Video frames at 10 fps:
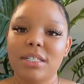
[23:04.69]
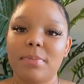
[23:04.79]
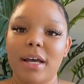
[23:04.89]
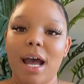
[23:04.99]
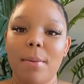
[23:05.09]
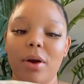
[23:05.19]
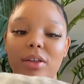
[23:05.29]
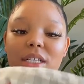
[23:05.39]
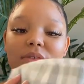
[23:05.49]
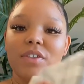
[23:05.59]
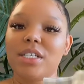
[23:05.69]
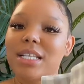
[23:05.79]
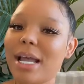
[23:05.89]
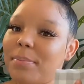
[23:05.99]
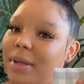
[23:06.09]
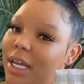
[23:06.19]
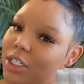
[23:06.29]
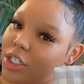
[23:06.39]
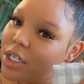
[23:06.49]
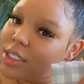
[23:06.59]
but I brought this for just like
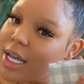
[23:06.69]
pictures.